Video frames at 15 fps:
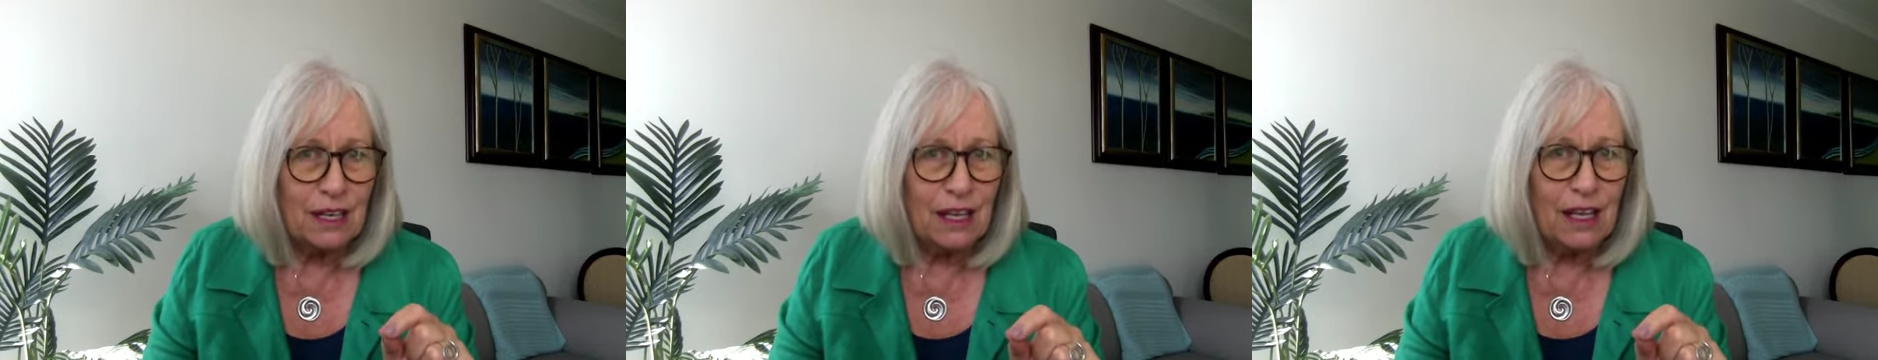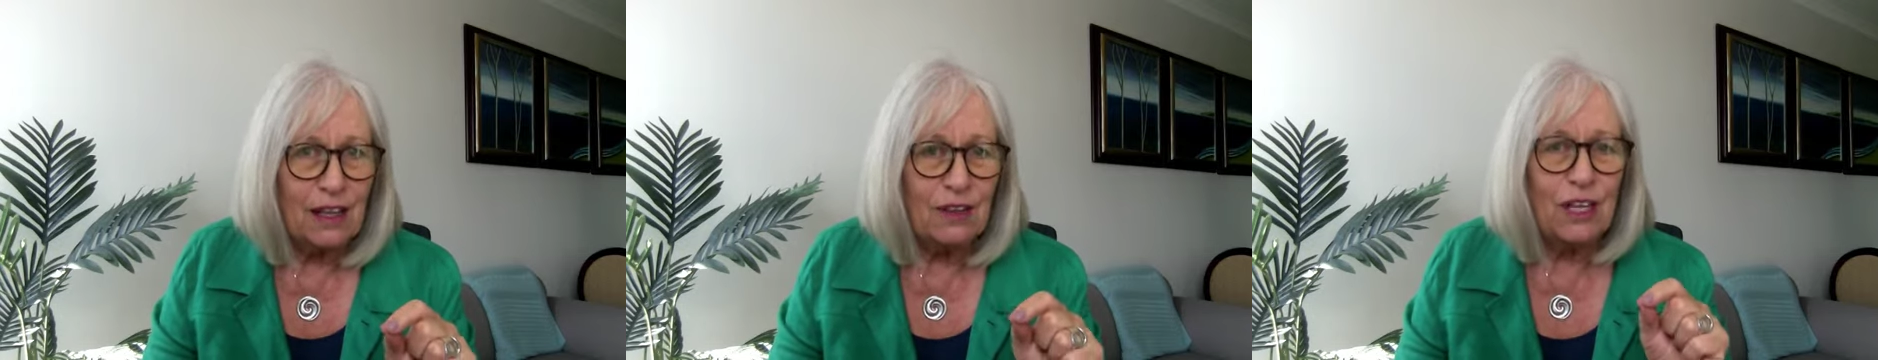
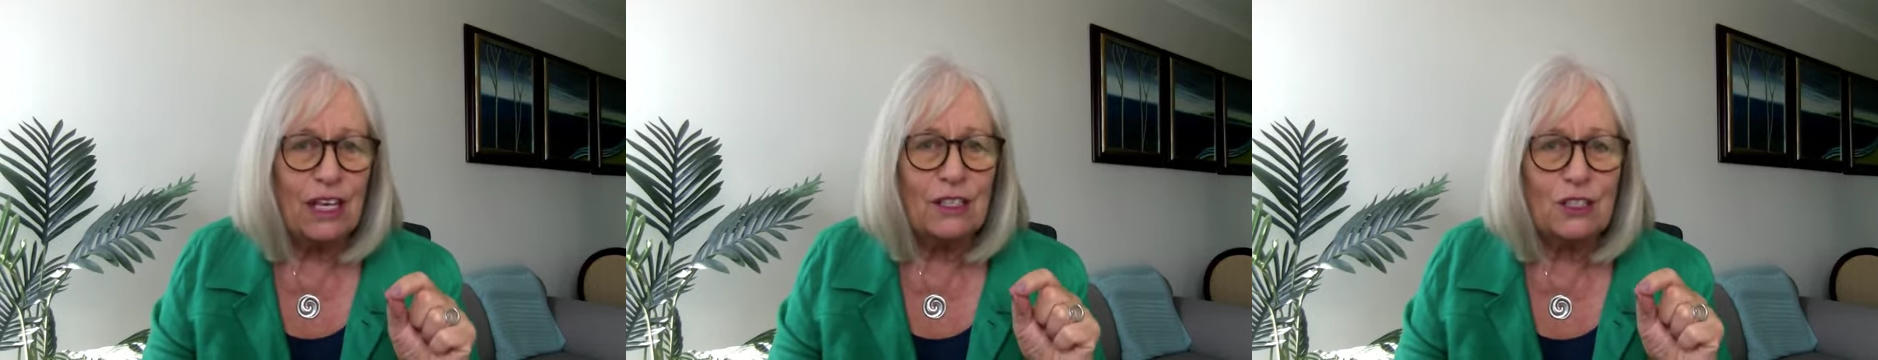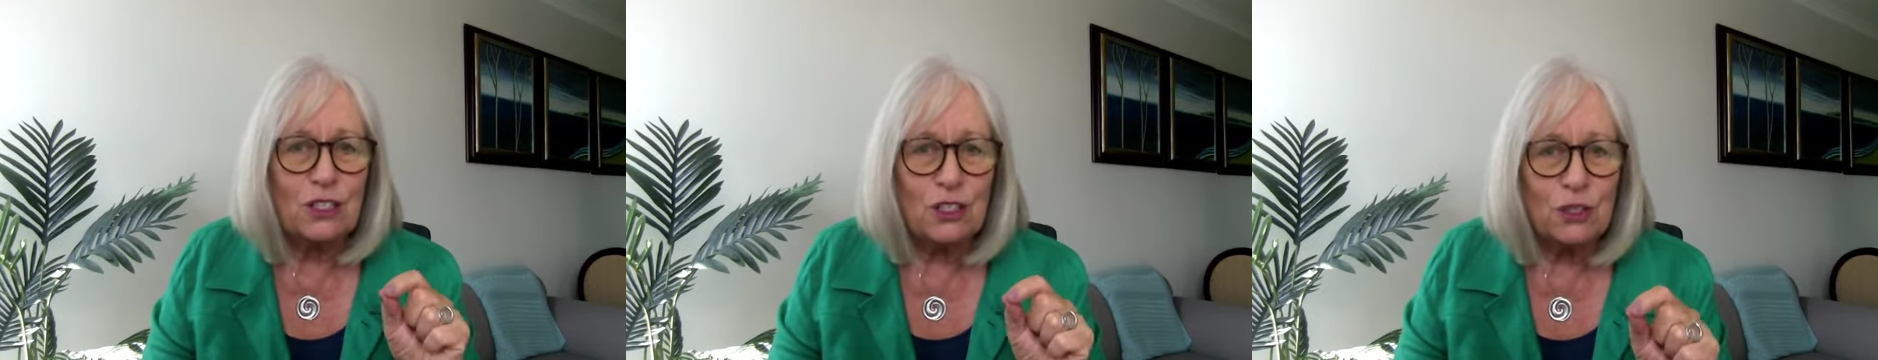that
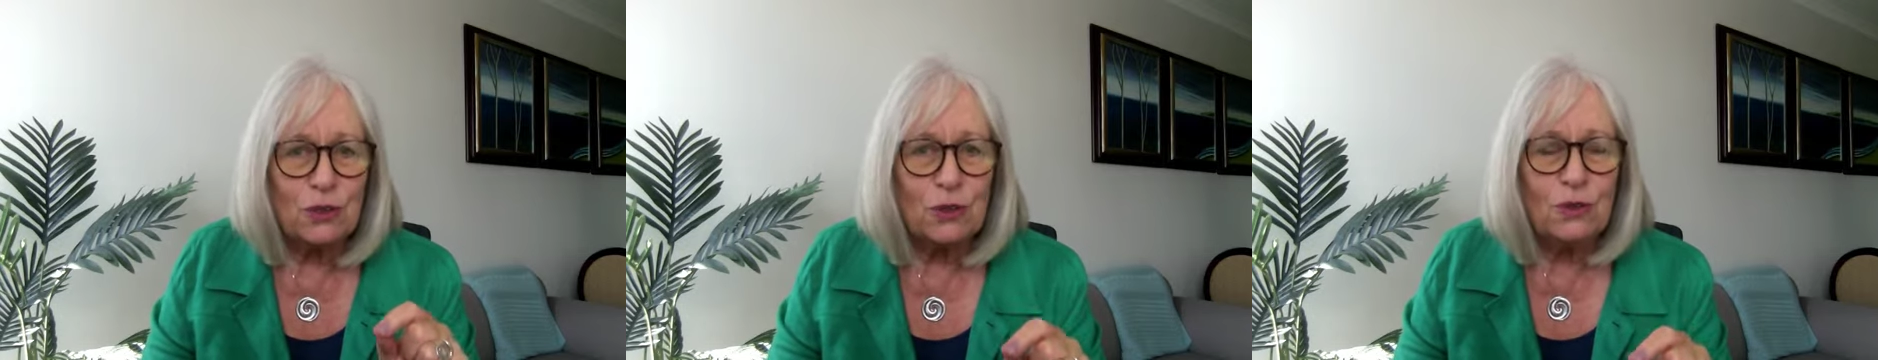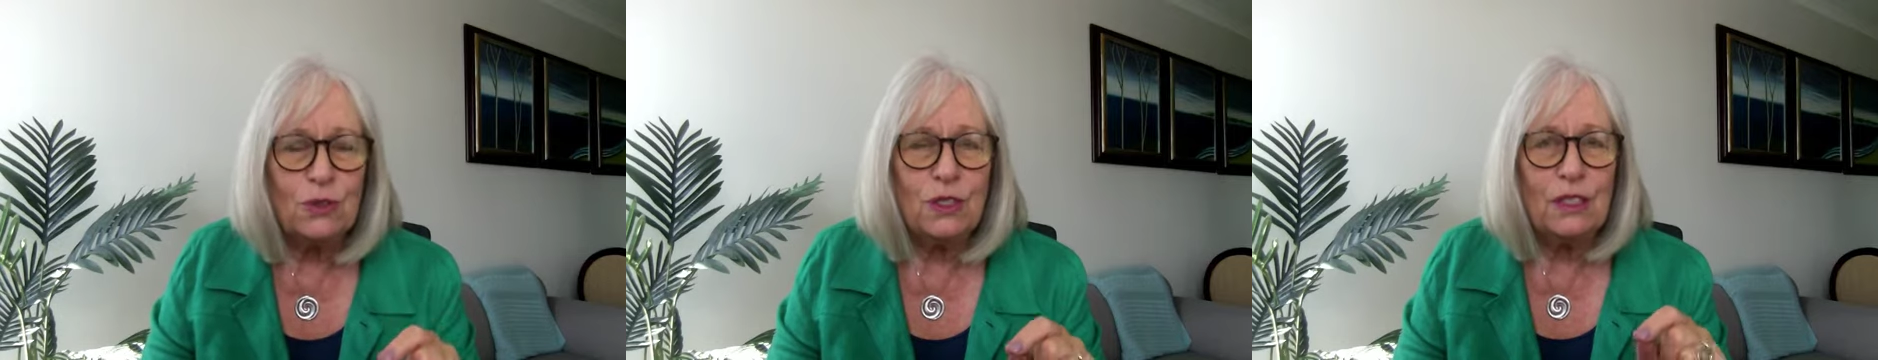
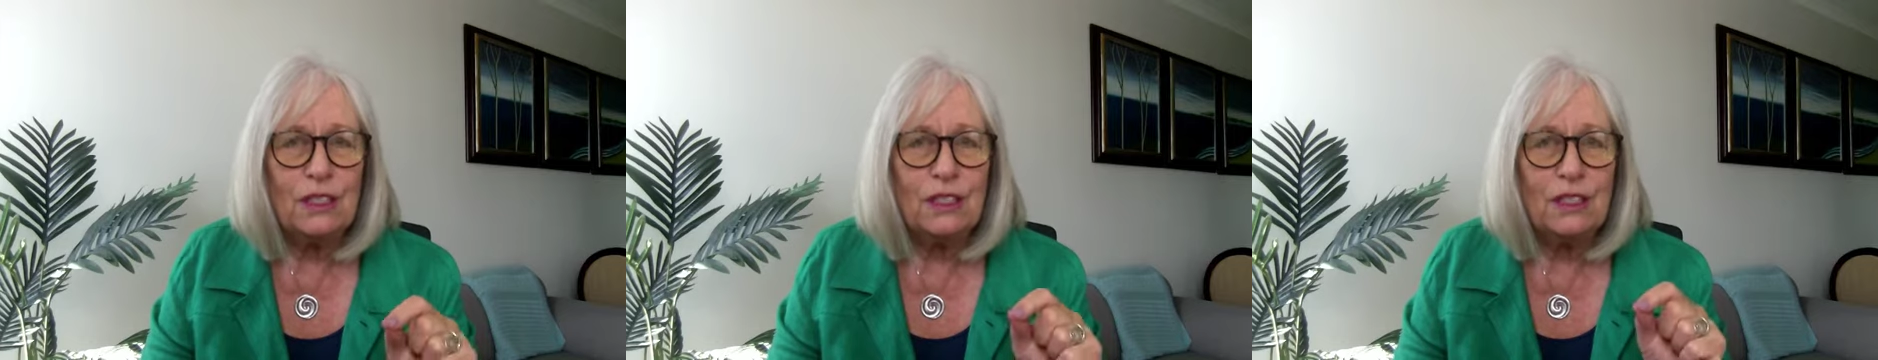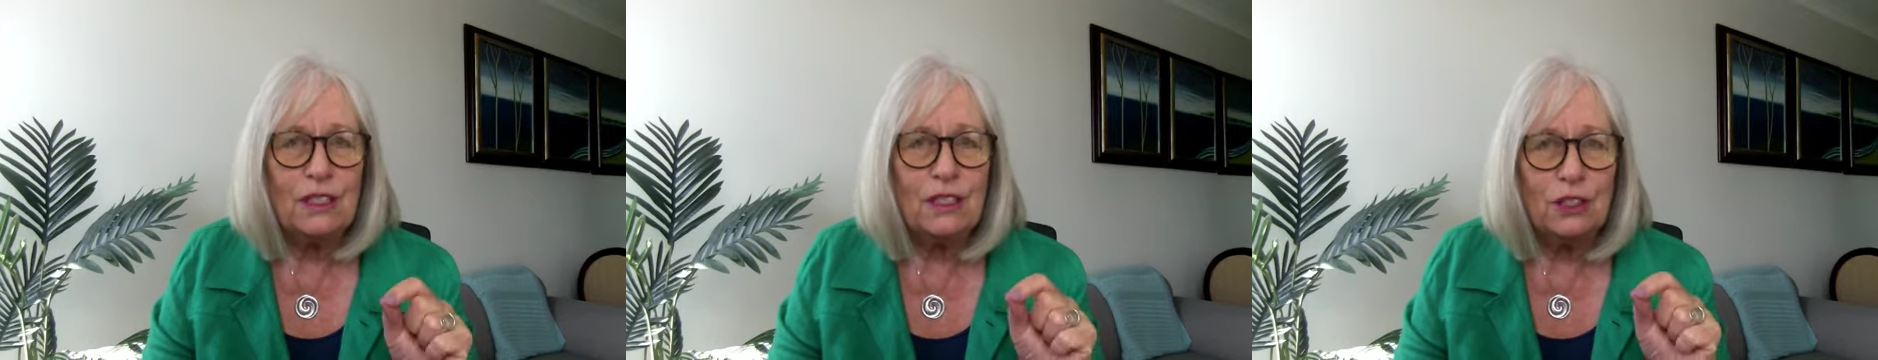children,
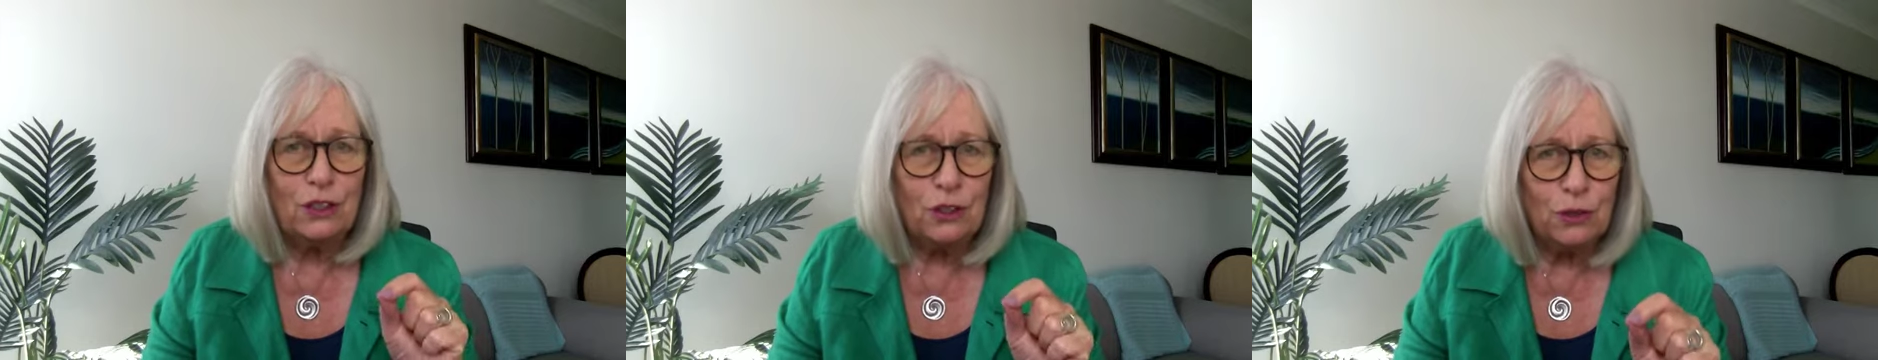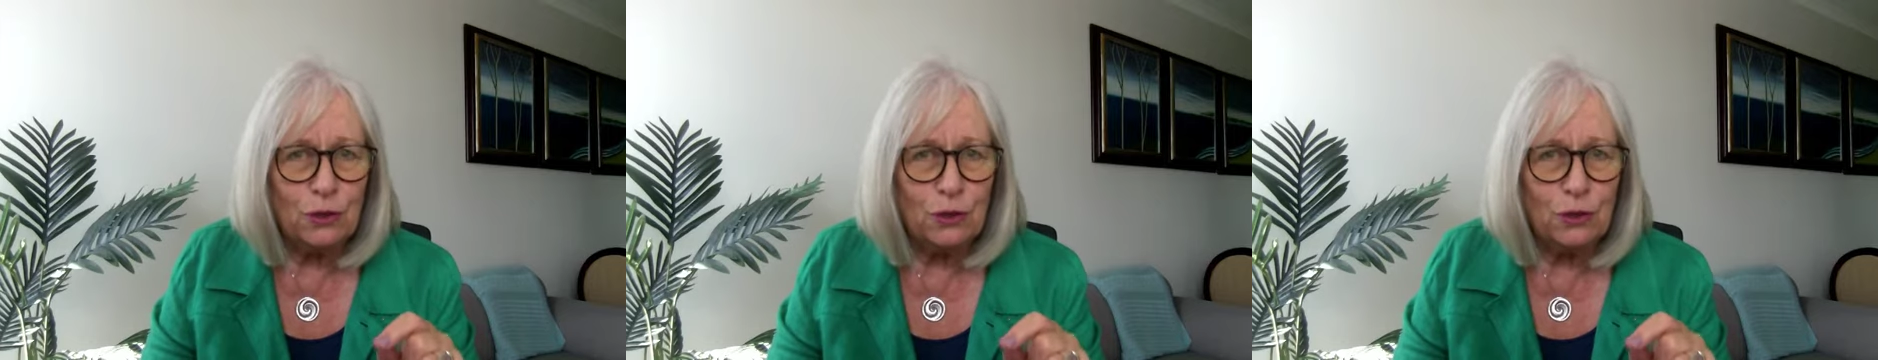your